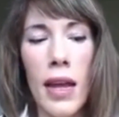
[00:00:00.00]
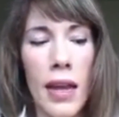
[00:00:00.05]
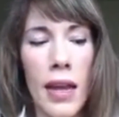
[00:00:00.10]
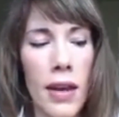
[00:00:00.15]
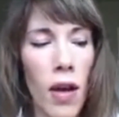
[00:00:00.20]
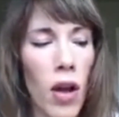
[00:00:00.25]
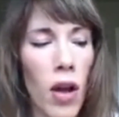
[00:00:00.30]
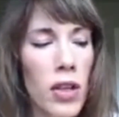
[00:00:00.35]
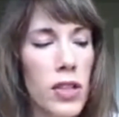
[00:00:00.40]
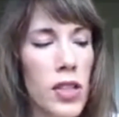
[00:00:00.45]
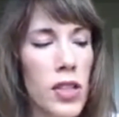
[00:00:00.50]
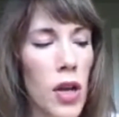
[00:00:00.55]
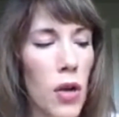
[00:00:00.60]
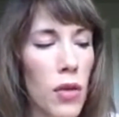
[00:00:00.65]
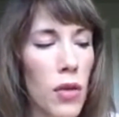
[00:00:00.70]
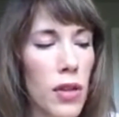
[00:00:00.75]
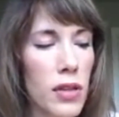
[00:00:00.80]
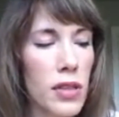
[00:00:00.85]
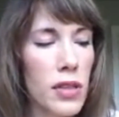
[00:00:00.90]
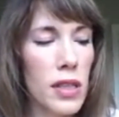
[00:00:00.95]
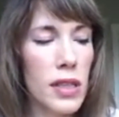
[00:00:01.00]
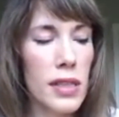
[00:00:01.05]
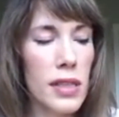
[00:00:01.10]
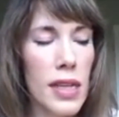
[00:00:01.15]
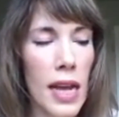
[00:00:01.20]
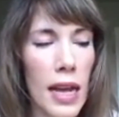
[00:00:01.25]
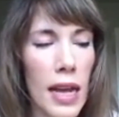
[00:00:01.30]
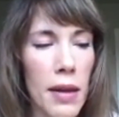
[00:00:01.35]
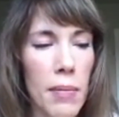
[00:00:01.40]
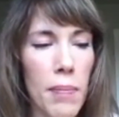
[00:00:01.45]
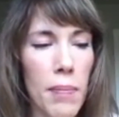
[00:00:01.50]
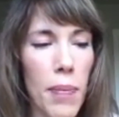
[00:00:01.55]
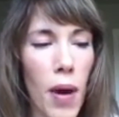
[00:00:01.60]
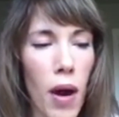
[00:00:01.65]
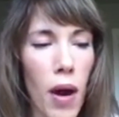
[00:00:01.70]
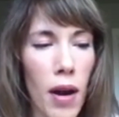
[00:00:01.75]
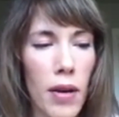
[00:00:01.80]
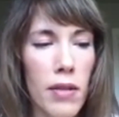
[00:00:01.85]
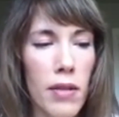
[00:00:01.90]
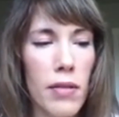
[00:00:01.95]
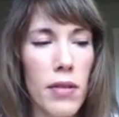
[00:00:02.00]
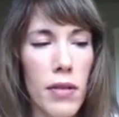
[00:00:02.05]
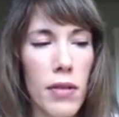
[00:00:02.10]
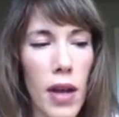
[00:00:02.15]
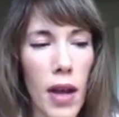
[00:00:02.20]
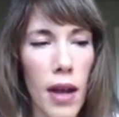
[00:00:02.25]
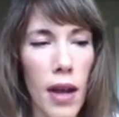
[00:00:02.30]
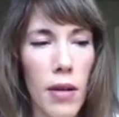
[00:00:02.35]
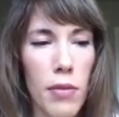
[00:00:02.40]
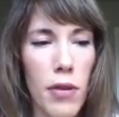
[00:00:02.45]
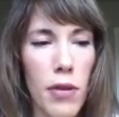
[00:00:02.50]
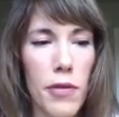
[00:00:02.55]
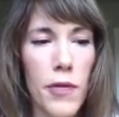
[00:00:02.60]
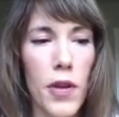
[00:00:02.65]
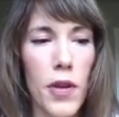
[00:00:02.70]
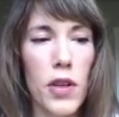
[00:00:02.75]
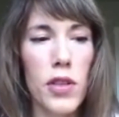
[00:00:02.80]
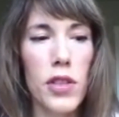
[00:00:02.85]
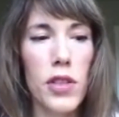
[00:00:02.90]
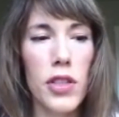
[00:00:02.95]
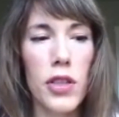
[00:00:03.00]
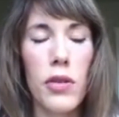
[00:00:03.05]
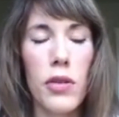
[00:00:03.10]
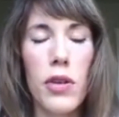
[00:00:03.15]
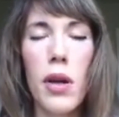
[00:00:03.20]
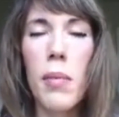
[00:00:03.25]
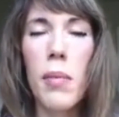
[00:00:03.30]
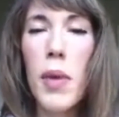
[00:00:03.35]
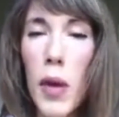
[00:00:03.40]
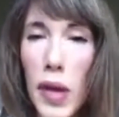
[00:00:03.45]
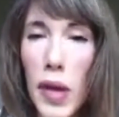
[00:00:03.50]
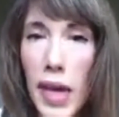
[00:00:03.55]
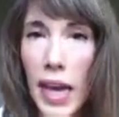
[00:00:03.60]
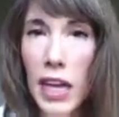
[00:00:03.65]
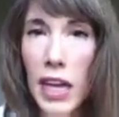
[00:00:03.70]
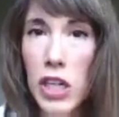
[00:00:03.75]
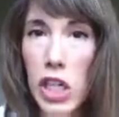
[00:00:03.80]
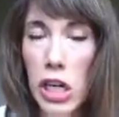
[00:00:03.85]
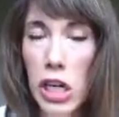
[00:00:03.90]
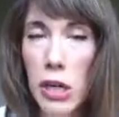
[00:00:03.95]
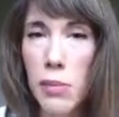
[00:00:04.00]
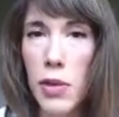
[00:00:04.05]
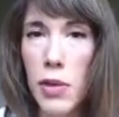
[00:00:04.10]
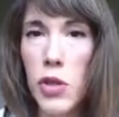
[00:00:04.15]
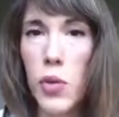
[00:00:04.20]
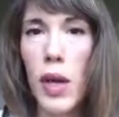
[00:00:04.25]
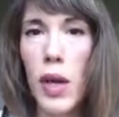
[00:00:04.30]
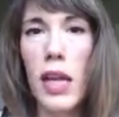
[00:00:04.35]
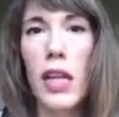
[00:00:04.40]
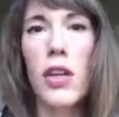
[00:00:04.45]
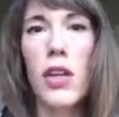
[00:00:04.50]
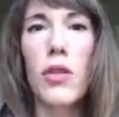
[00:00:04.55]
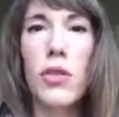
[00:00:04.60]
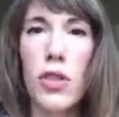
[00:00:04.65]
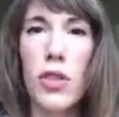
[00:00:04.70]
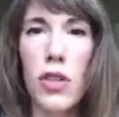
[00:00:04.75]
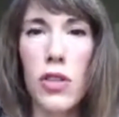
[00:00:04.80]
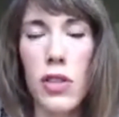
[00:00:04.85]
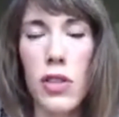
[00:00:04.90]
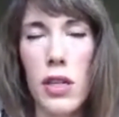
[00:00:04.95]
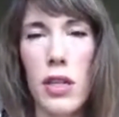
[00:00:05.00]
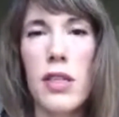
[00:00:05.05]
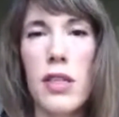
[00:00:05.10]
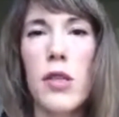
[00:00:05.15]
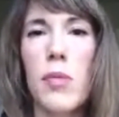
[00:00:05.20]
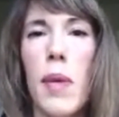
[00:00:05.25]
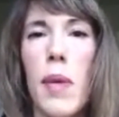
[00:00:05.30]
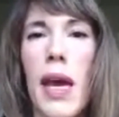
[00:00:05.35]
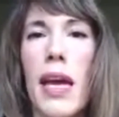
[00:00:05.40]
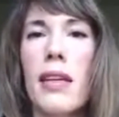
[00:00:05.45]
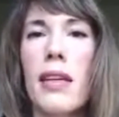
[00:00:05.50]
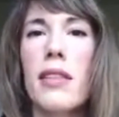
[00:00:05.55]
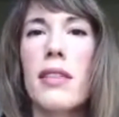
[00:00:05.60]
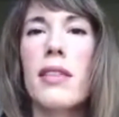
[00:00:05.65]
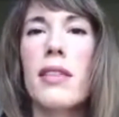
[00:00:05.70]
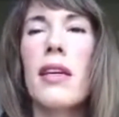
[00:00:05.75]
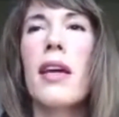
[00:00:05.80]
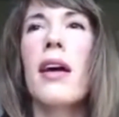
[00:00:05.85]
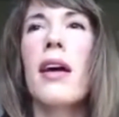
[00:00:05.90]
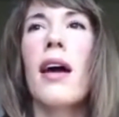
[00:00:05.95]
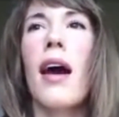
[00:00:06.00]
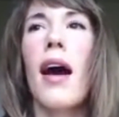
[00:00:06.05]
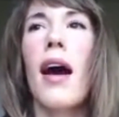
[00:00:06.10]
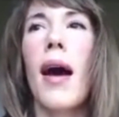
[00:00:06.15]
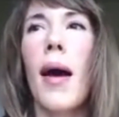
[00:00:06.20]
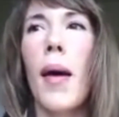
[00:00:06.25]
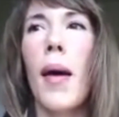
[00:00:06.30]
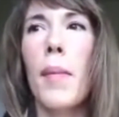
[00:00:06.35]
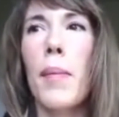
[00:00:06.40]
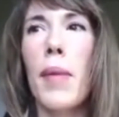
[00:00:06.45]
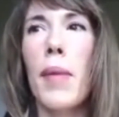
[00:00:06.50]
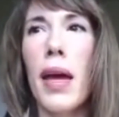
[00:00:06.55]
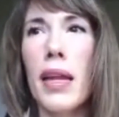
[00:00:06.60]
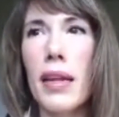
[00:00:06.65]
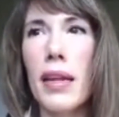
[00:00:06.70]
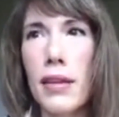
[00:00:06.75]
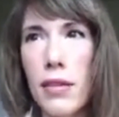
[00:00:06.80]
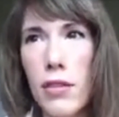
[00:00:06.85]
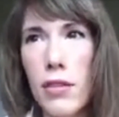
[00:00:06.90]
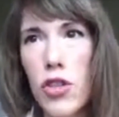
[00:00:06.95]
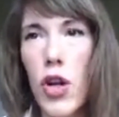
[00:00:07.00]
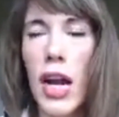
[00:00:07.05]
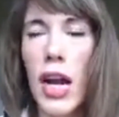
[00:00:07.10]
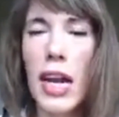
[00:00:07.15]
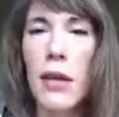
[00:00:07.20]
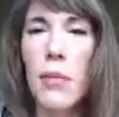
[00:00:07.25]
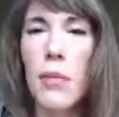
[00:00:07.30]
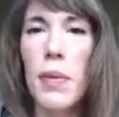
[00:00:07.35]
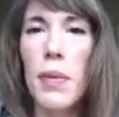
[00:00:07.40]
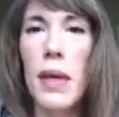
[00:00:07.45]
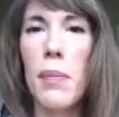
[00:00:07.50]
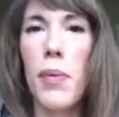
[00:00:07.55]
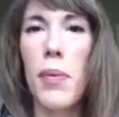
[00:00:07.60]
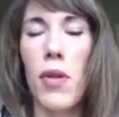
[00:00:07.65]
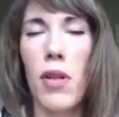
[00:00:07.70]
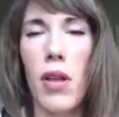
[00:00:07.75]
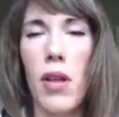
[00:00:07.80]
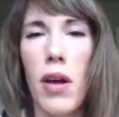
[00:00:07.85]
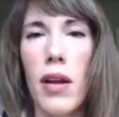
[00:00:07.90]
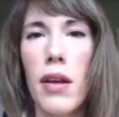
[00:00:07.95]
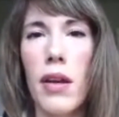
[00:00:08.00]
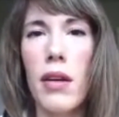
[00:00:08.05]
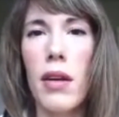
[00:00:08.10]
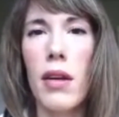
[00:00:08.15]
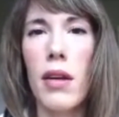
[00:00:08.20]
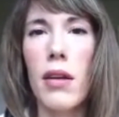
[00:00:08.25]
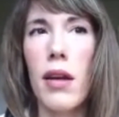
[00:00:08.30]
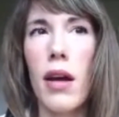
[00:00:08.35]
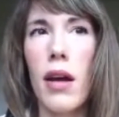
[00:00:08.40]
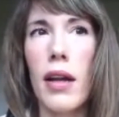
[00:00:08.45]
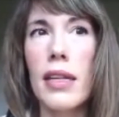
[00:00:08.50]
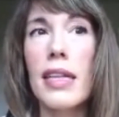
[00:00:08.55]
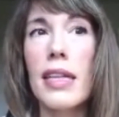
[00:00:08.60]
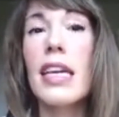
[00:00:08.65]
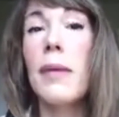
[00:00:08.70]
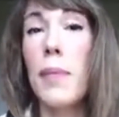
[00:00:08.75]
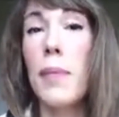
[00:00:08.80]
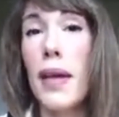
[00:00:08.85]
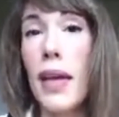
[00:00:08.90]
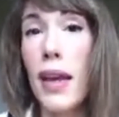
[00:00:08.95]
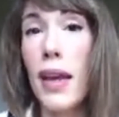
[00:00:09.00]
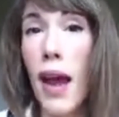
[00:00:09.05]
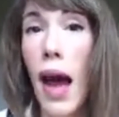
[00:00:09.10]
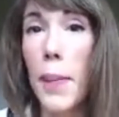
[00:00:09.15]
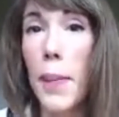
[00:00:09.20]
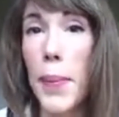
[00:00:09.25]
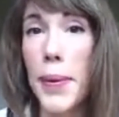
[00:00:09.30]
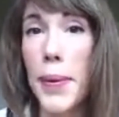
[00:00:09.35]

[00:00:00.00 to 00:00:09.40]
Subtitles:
also the sustain part refers to communication between users in the space and training people on keeping it up.